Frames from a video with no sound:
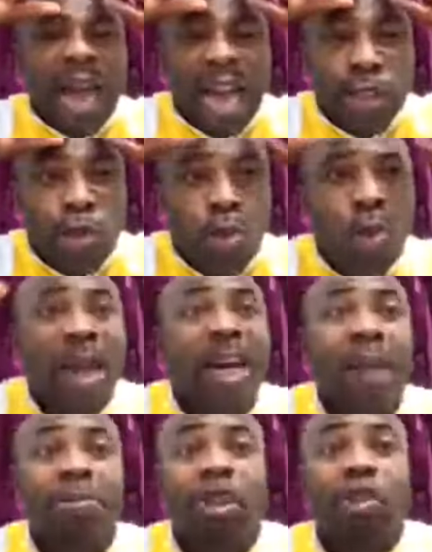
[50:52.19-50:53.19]
as you wake
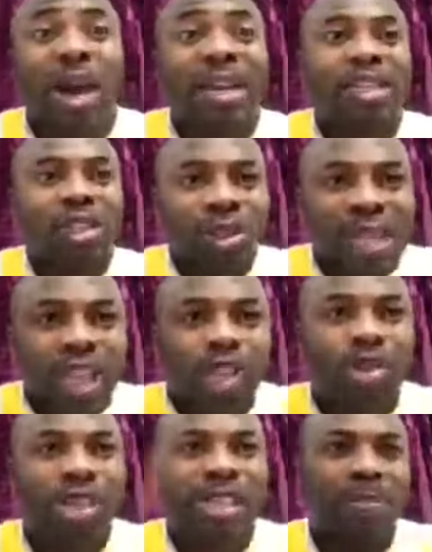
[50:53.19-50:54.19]
up straight you
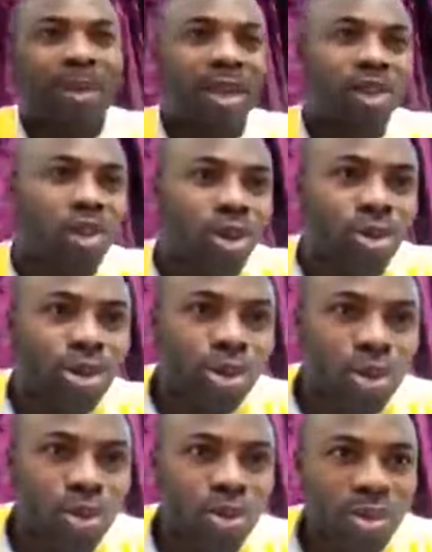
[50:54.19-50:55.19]
just dress up then you go to
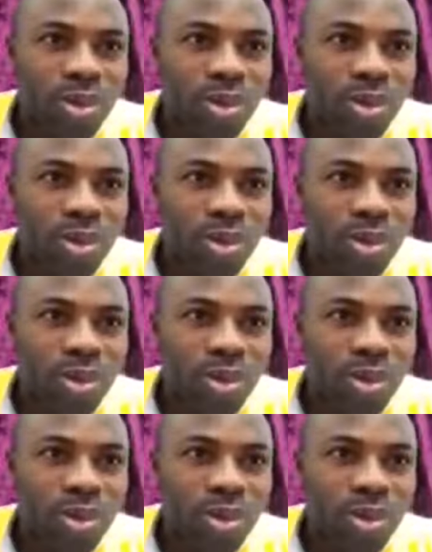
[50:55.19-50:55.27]
school